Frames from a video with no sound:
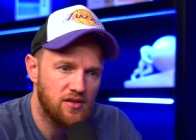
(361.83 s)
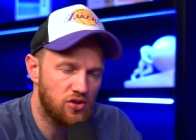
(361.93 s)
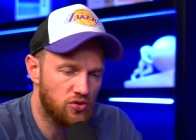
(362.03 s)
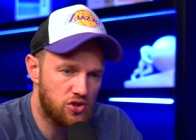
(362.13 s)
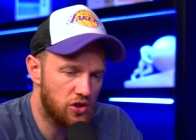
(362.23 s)

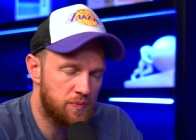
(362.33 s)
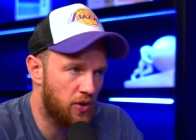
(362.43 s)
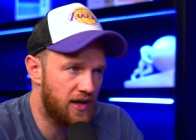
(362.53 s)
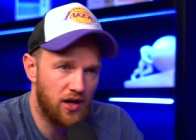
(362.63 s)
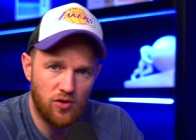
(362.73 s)
You're just
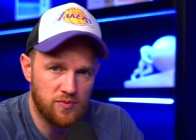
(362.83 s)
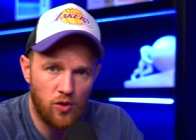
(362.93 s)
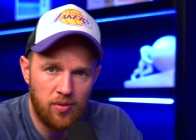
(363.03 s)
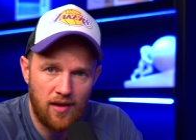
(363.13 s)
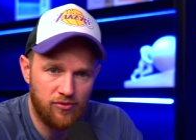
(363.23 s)
putting it across
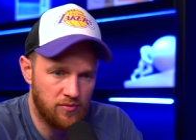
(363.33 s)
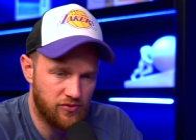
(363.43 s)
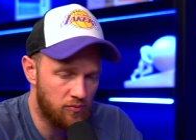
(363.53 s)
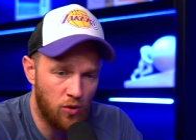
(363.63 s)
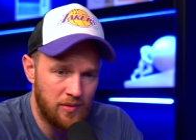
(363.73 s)
more platforms
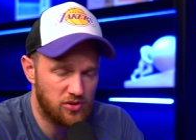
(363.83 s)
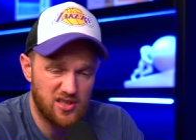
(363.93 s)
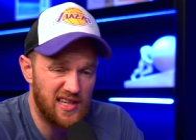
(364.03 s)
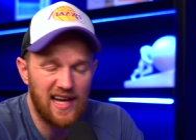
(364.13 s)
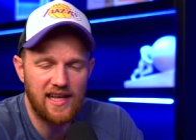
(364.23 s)
for more people to
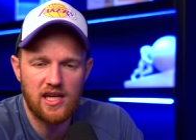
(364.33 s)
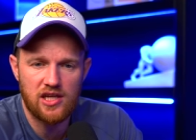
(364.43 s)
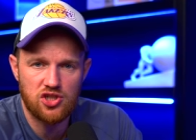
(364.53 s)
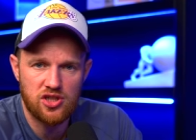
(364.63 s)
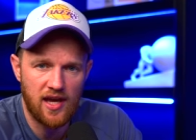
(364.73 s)
see that it
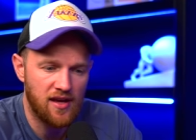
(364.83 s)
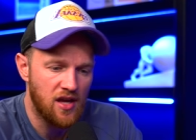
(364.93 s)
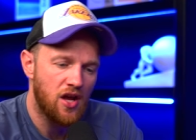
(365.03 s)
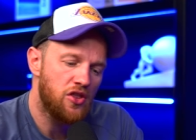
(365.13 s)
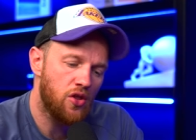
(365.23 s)
is shit.
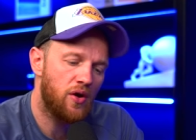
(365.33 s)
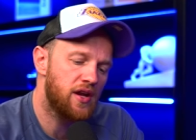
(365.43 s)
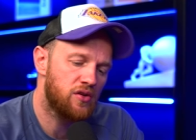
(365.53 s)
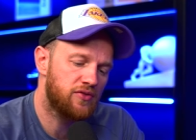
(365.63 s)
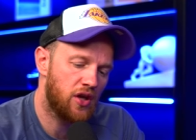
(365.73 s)
Not
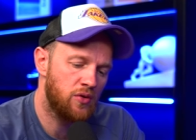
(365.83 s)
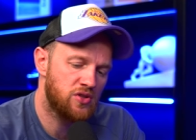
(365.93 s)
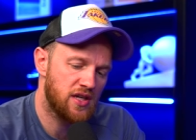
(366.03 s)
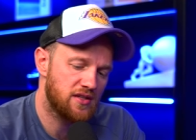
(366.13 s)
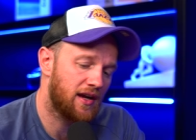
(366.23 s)
enough
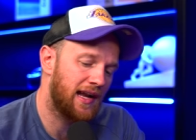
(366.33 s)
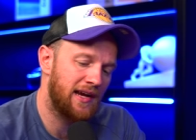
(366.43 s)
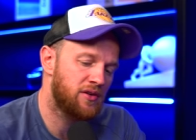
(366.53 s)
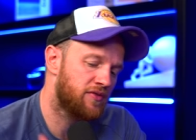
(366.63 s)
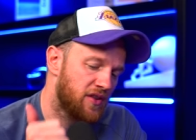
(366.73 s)
coaches are
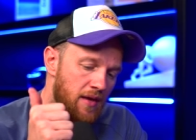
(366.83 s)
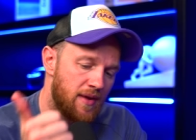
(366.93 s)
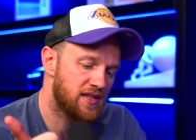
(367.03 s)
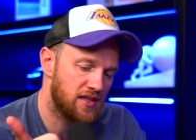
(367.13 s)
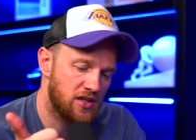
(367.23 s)
clear enough on their
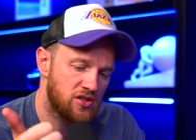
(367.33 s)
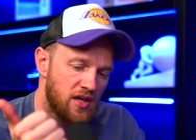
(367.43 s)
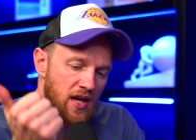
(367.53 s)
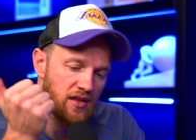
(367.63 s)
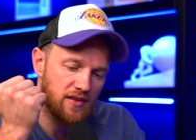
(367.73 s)
message,
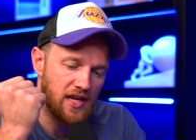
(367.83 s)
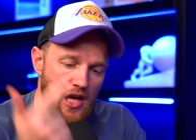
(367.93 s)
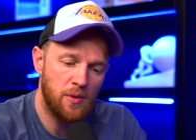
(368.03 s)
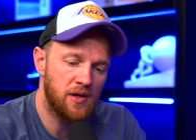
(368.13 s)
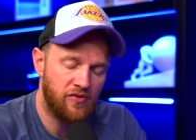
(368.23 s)
that they
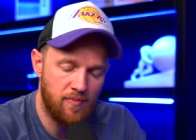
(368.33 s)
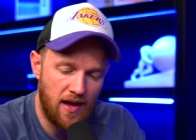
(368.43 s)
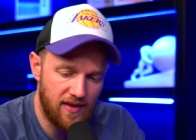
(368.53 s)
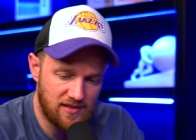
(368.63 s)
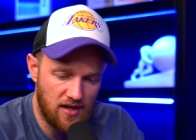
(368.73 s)
know enough
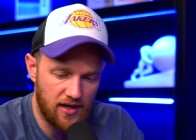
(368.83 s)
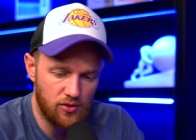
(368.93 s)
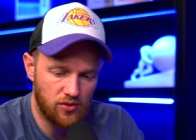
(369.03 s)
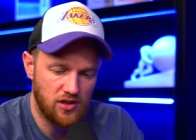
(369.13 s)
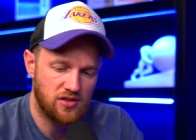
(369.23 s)
about their
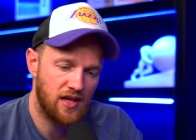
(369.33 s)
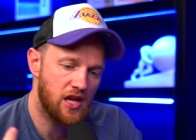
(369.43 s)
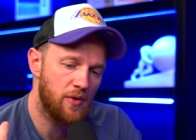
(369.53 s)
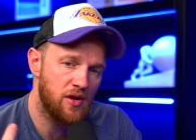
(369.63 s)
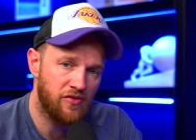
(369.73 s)
target audience, that they
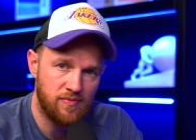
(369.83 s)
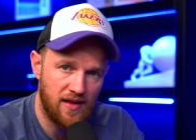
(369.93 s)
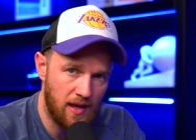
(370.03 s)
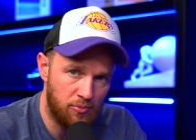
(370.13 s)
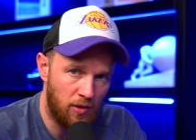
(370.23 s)
know enough
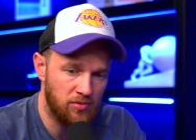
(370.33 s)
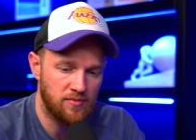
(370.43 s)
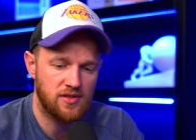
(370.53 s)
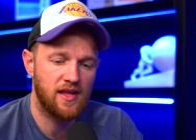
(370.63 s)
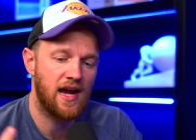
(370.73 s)
about their
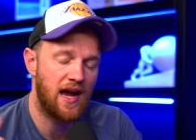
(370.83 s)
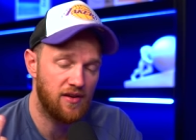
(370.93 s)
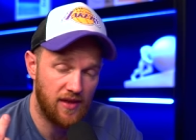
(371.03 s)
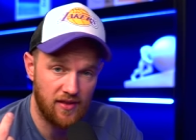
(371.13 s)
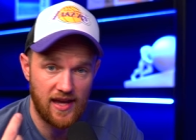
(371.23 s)
problems, that they
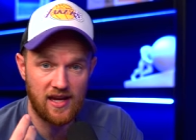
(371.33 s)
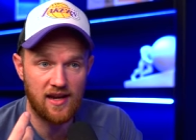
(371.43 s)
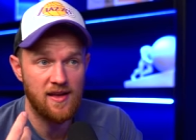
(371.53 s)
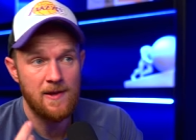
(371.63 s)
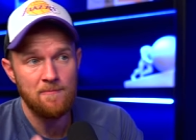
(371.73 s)
ha they, they can